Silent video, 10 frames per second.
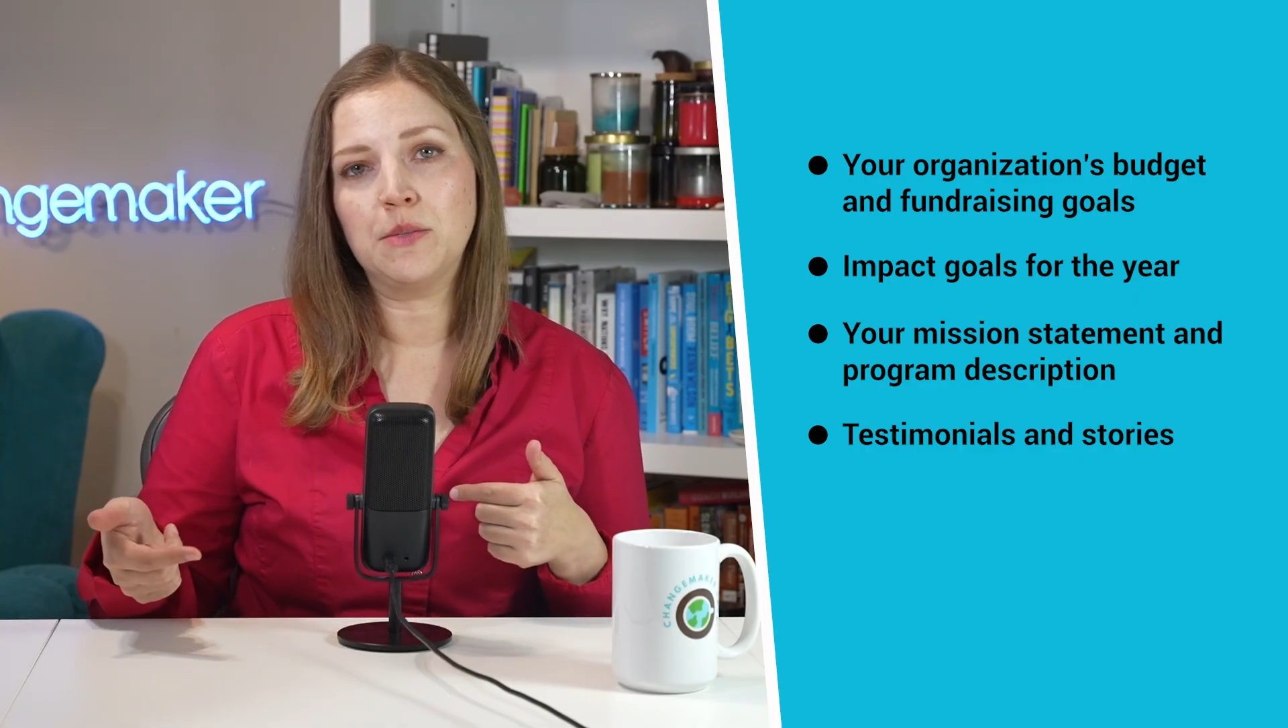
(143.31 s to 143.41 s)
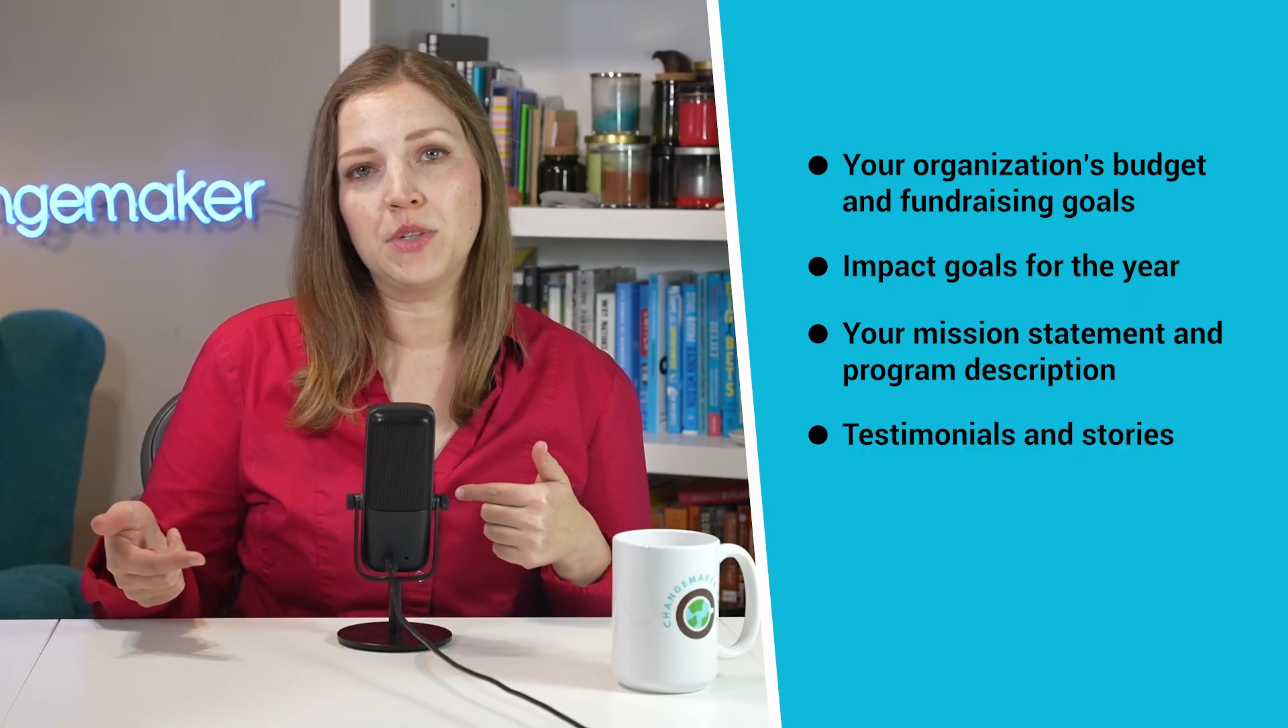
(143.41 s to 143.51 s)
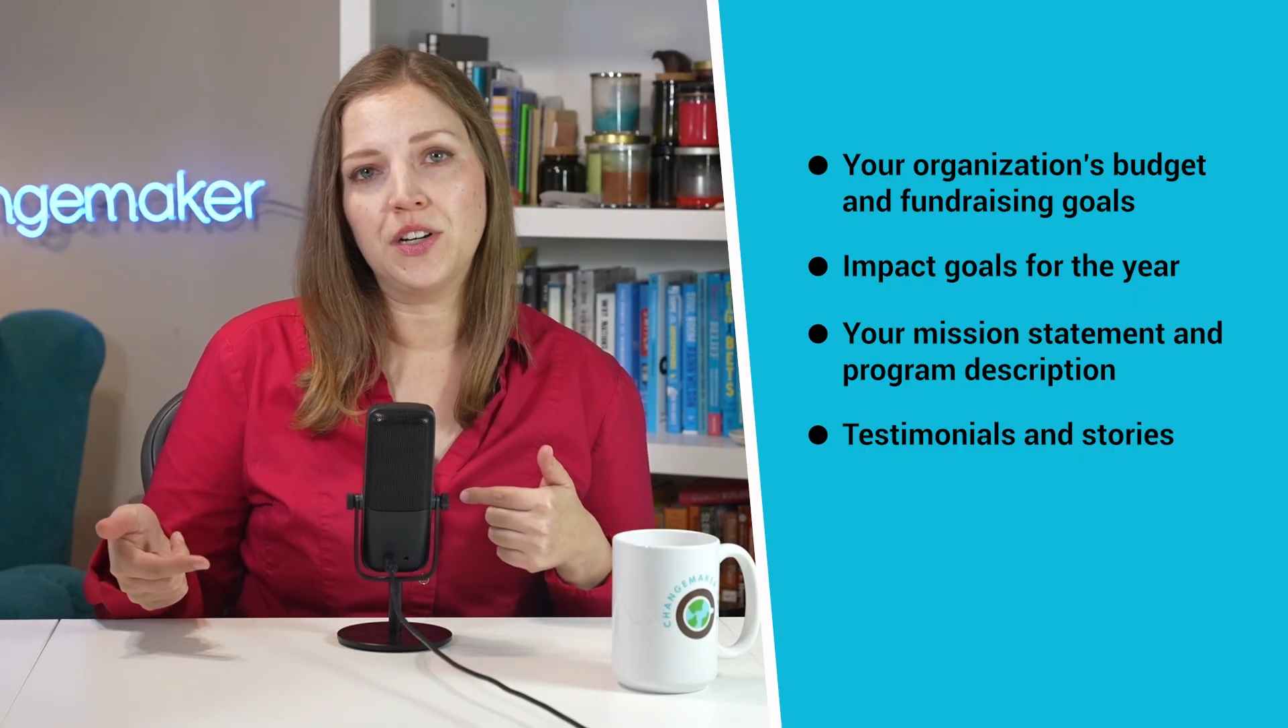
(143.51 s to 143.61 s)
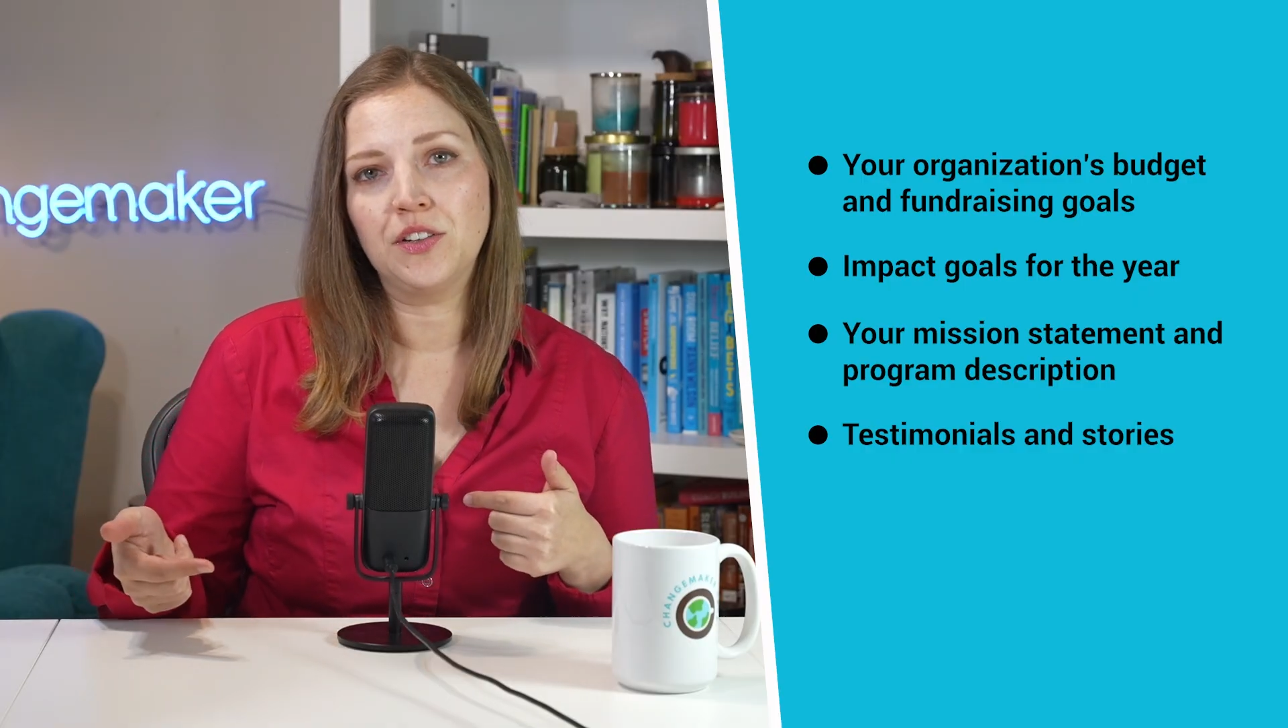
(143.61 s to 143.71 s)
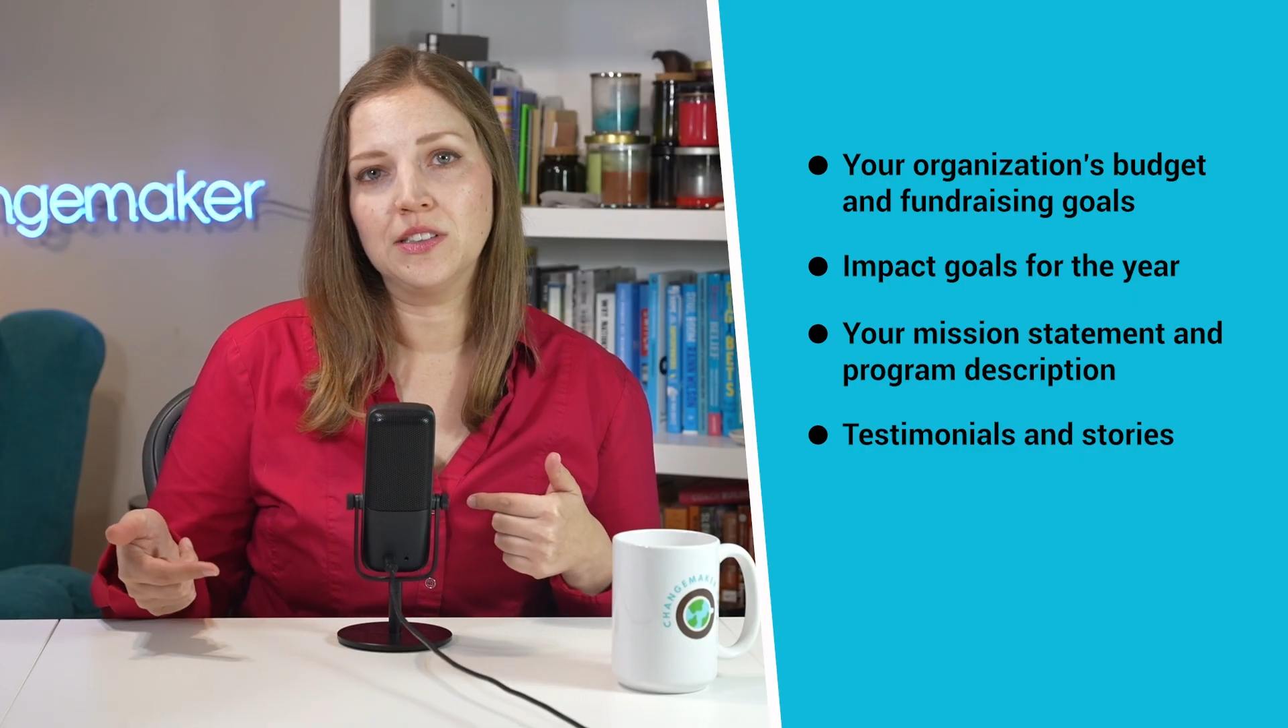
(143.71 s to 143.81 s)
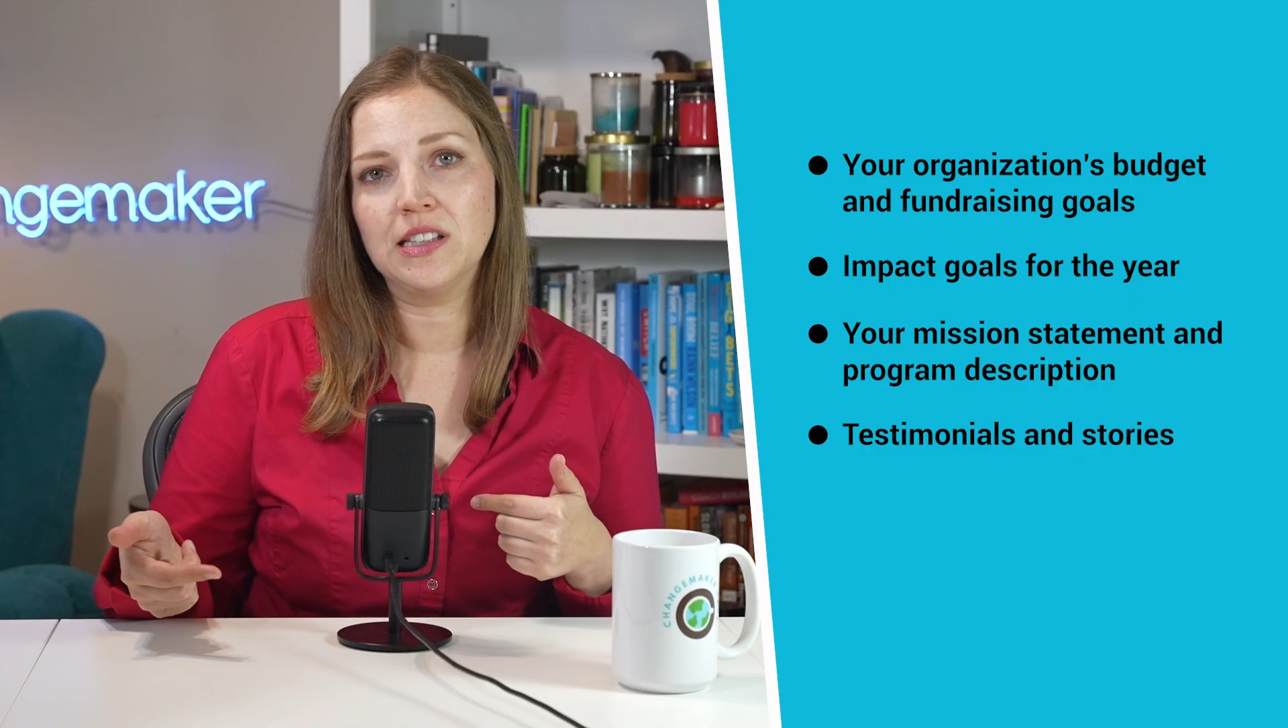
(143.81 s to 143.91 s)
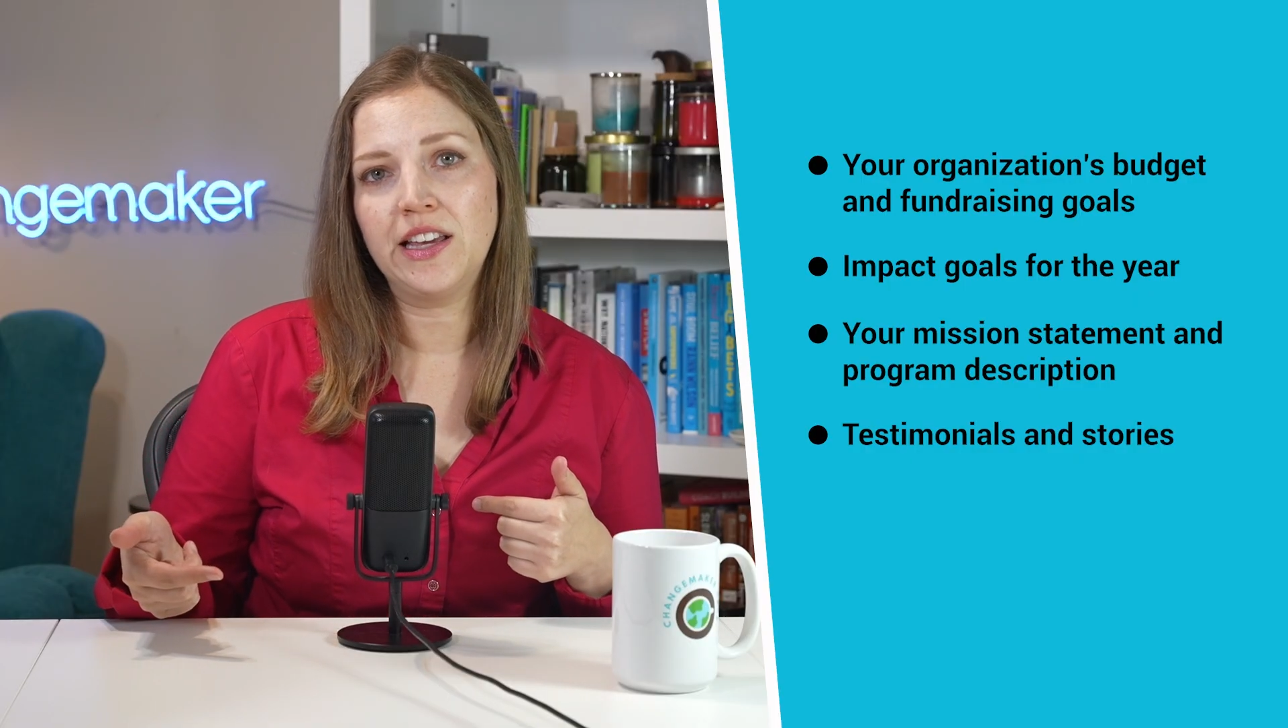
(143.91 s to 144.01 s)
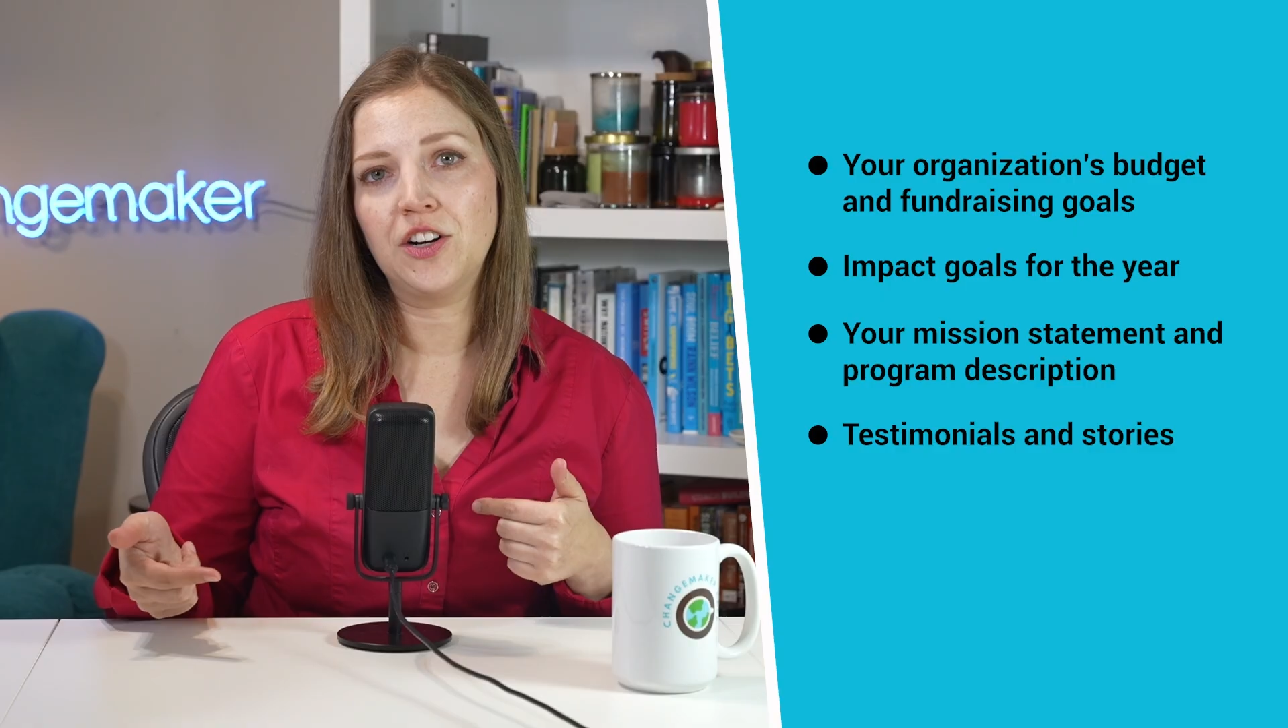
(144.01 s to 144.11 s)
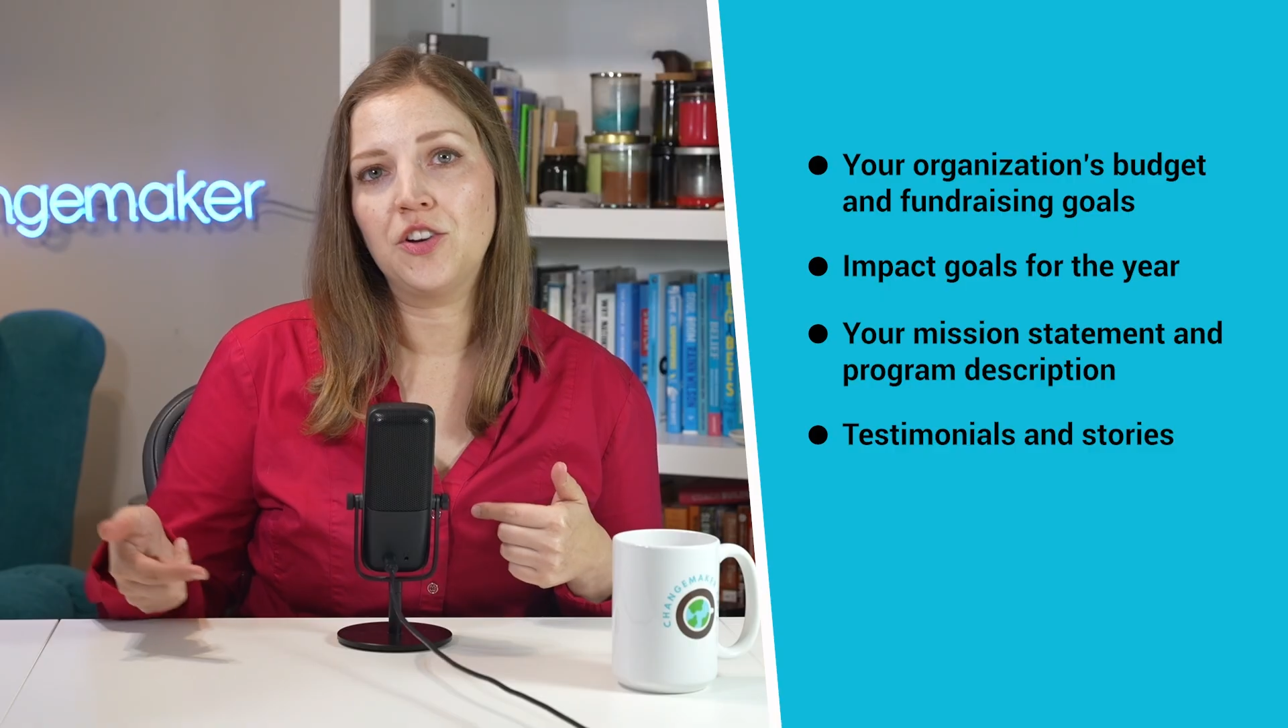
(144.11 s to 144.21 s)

materials later,